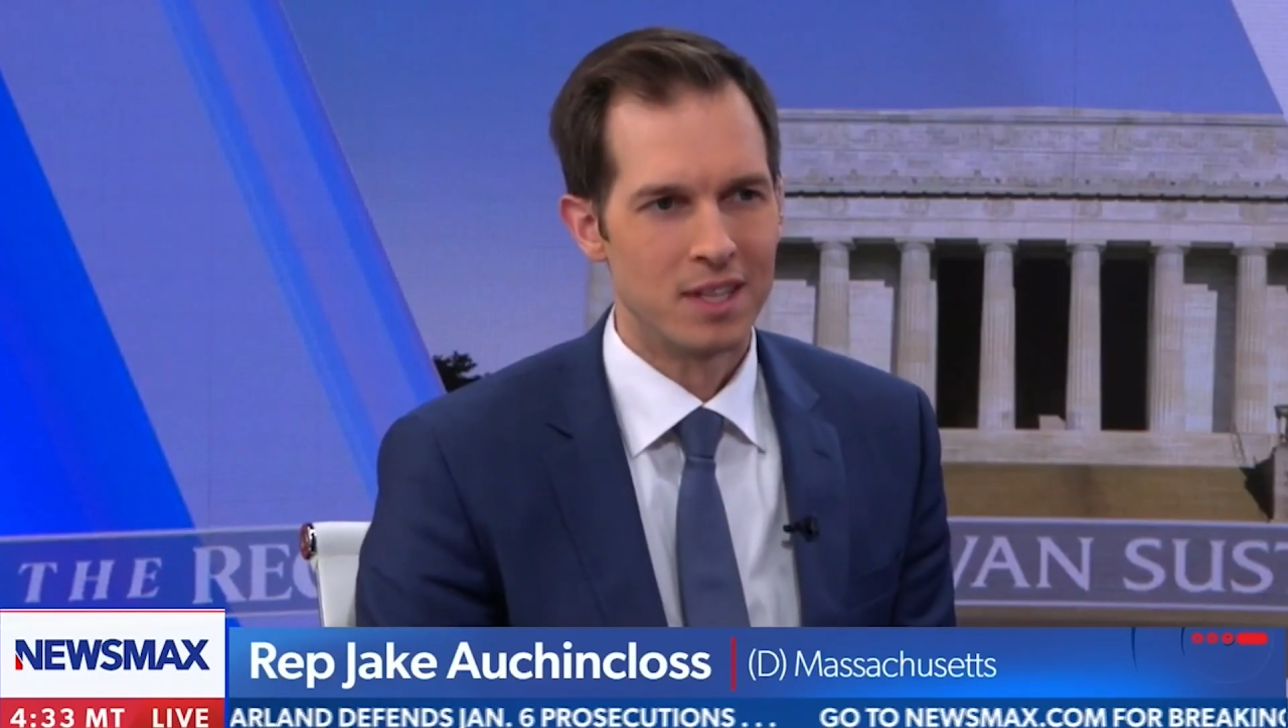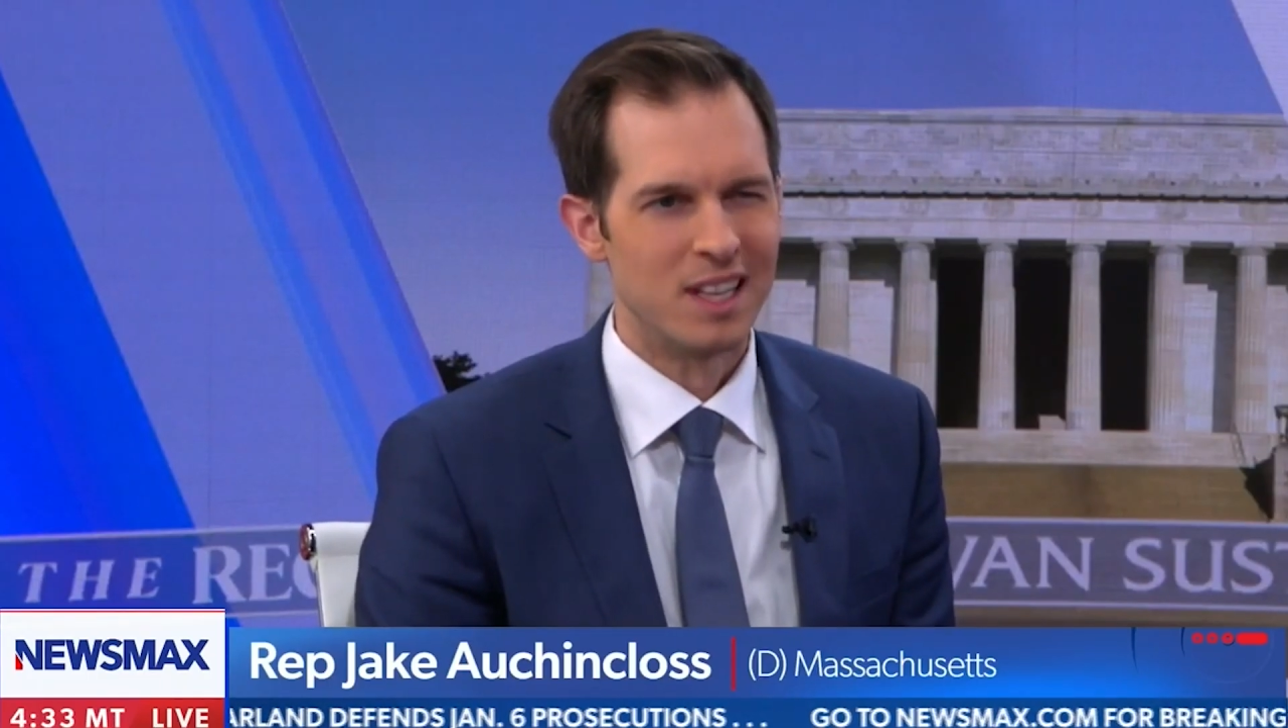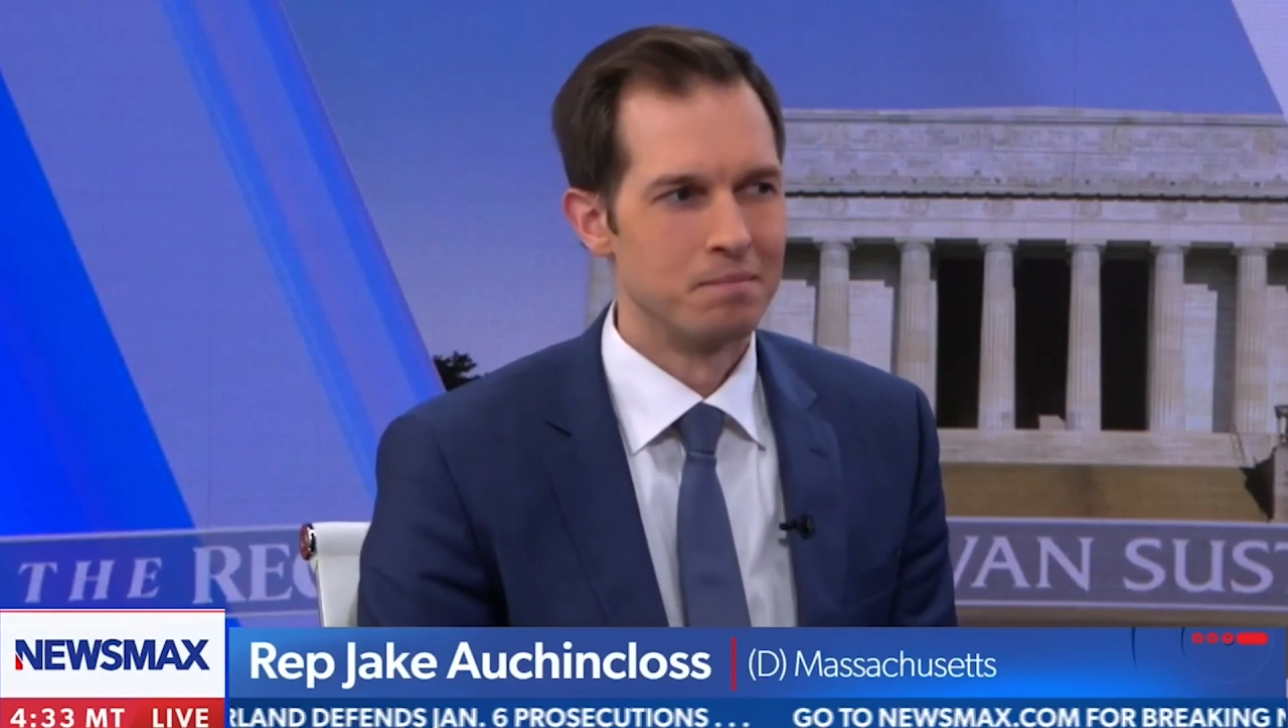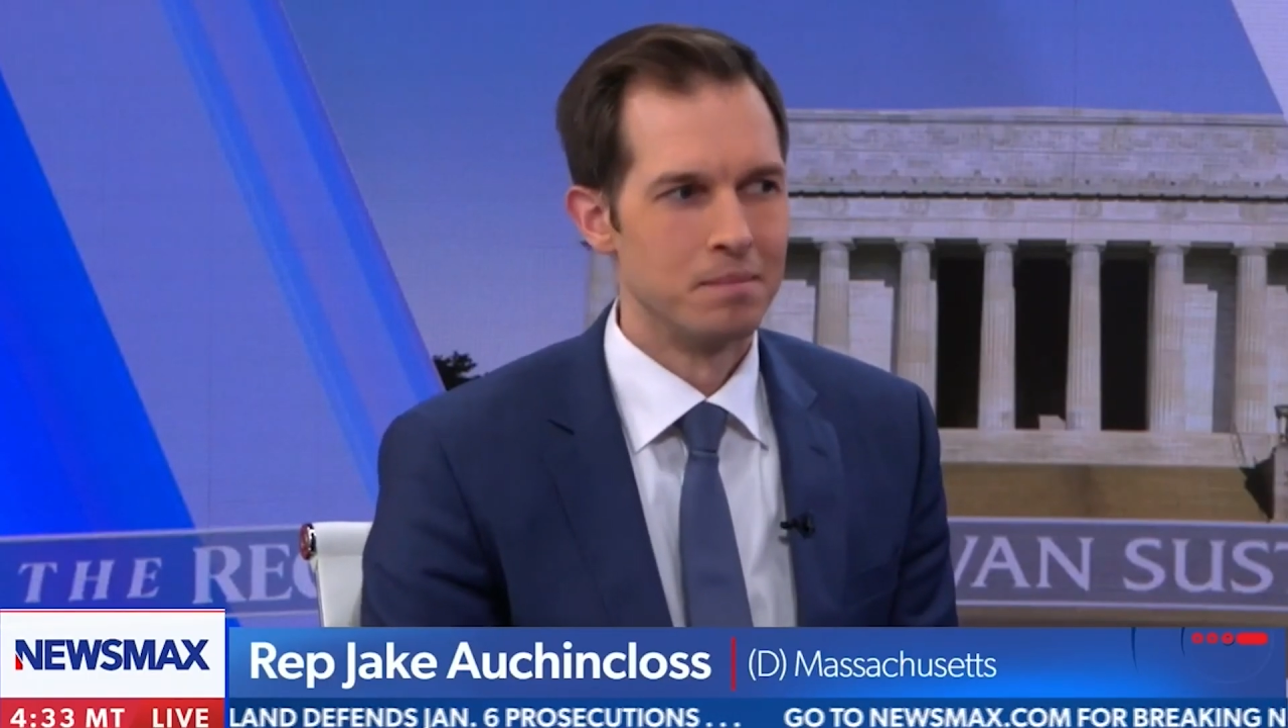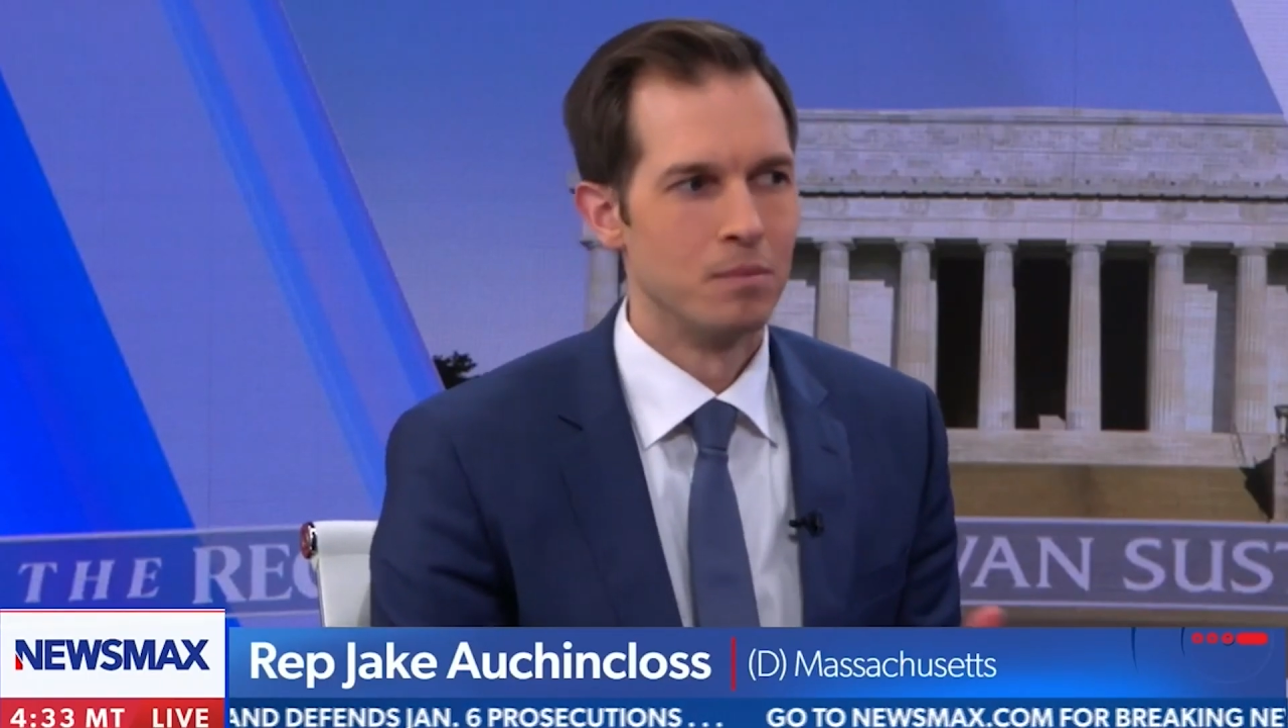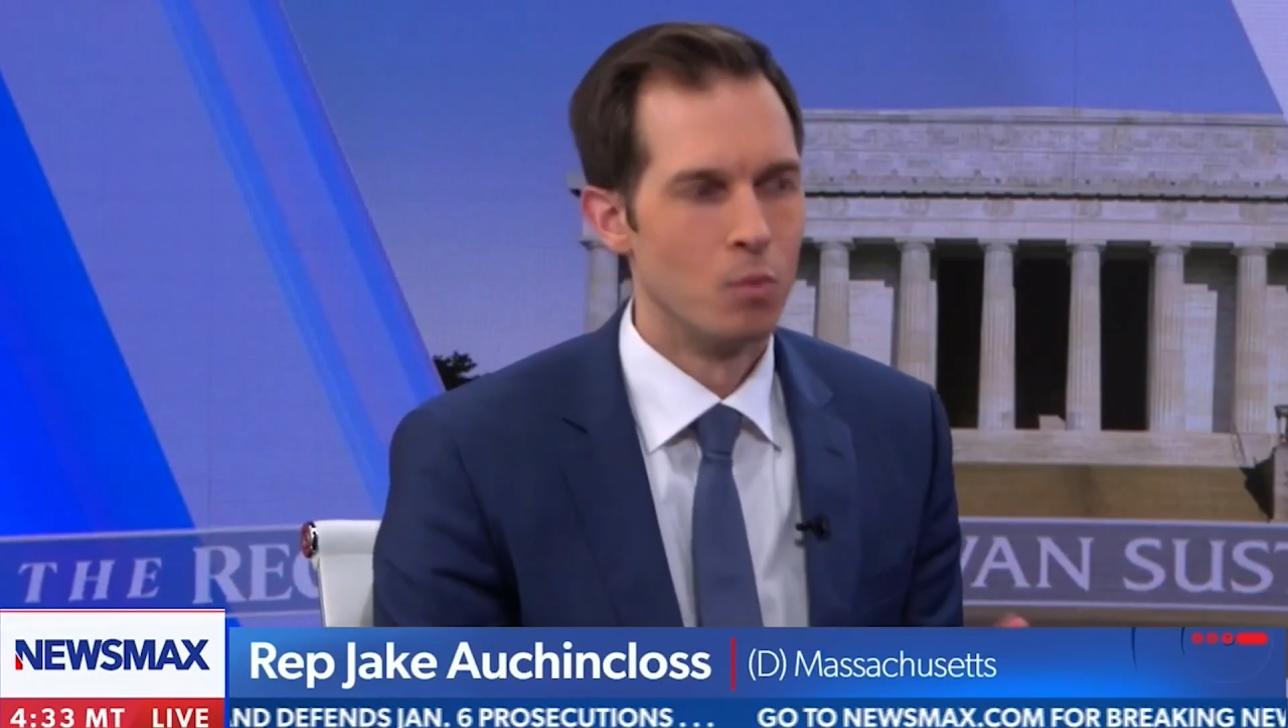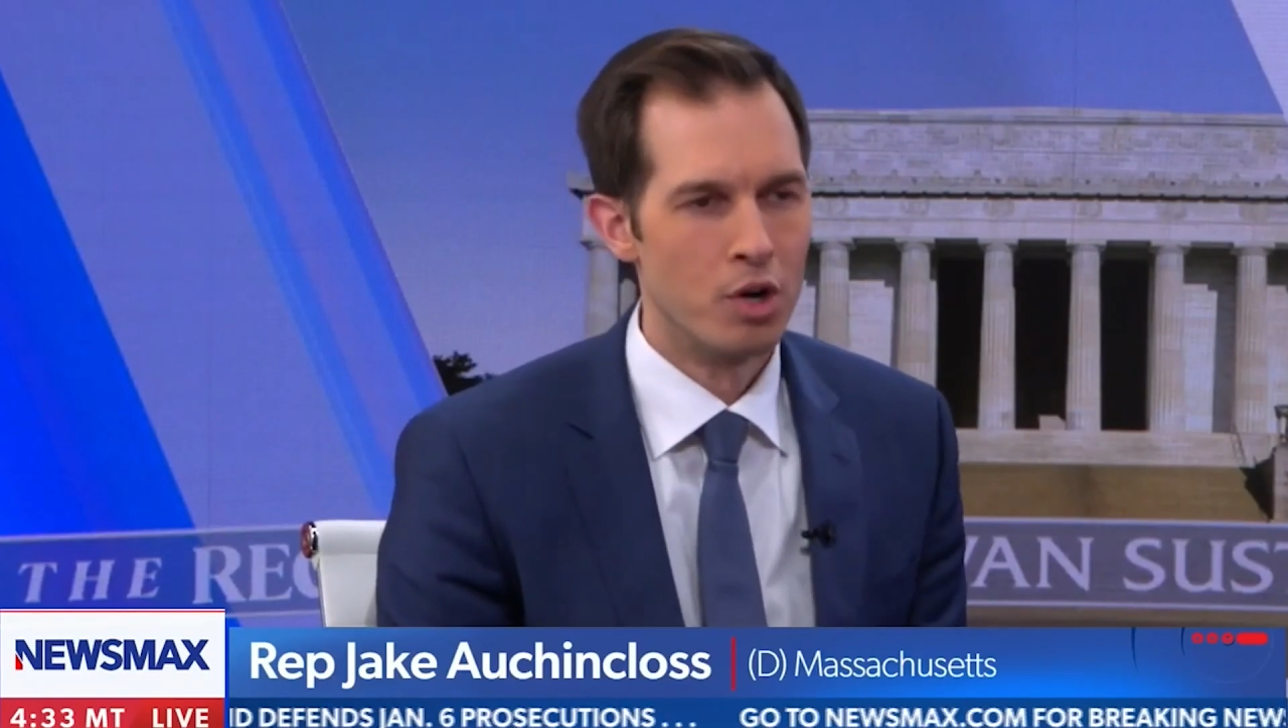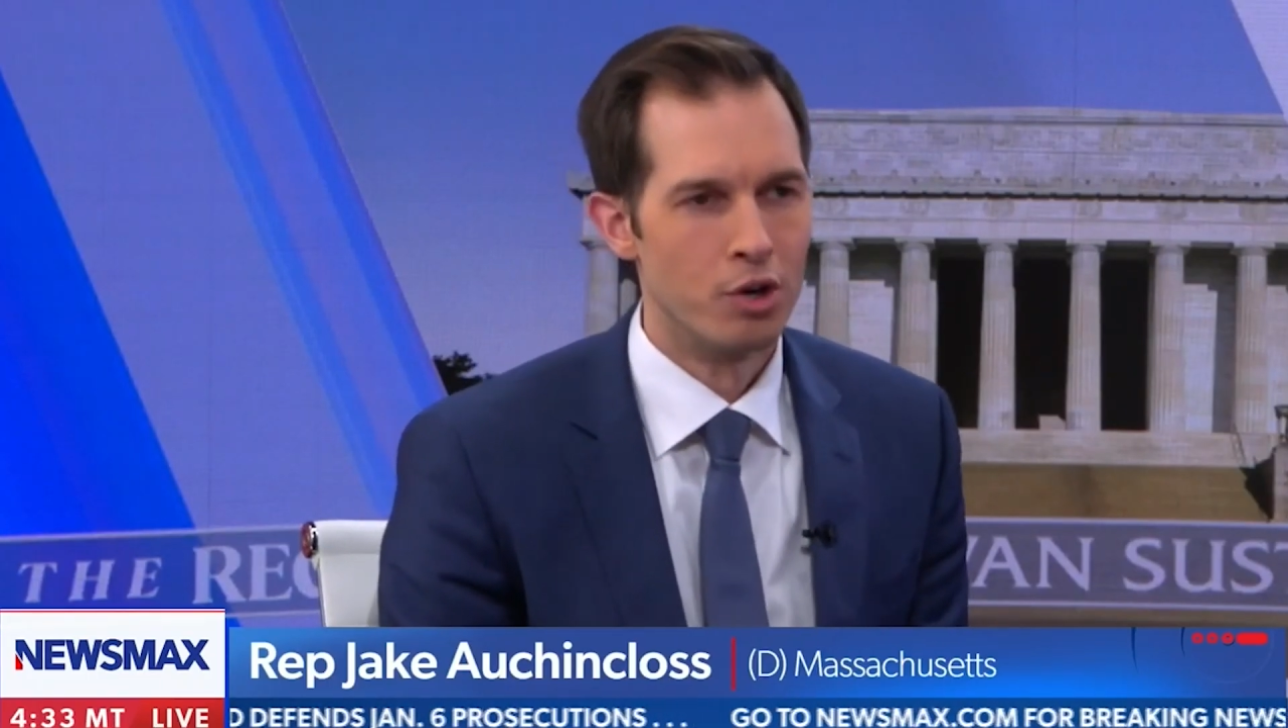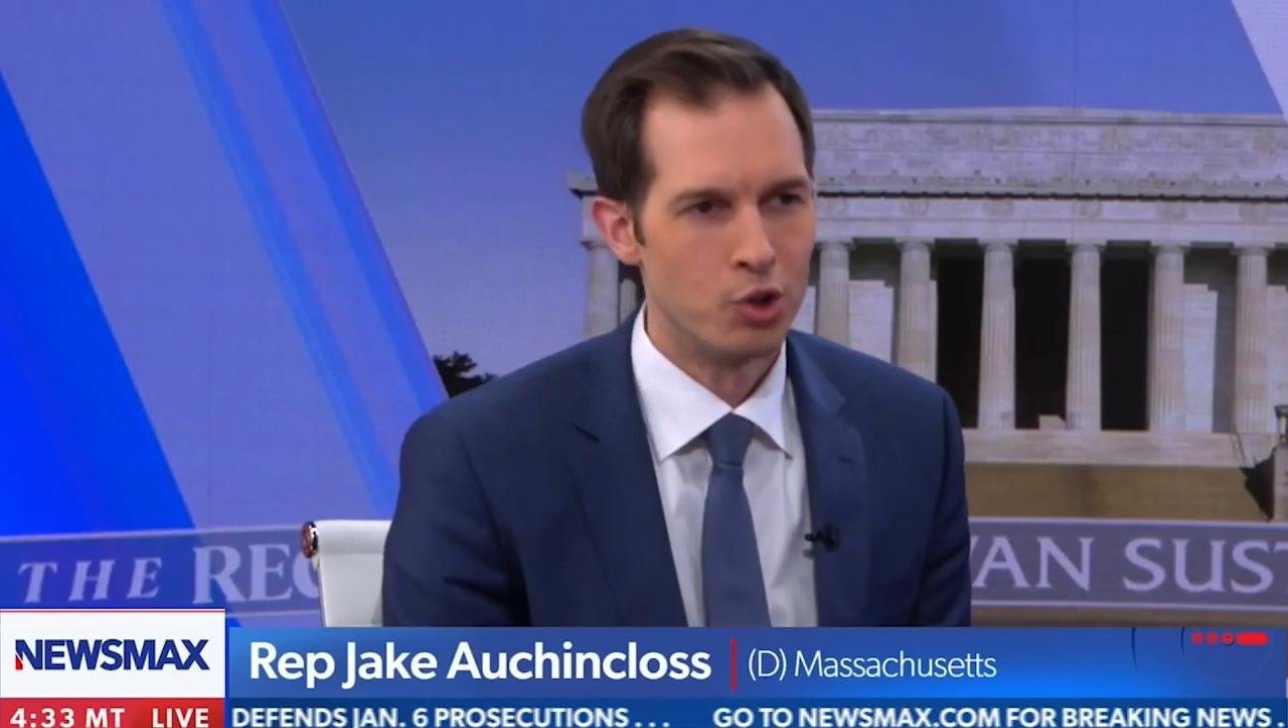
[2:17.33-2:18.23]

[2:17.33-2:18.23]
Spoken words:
like 1 or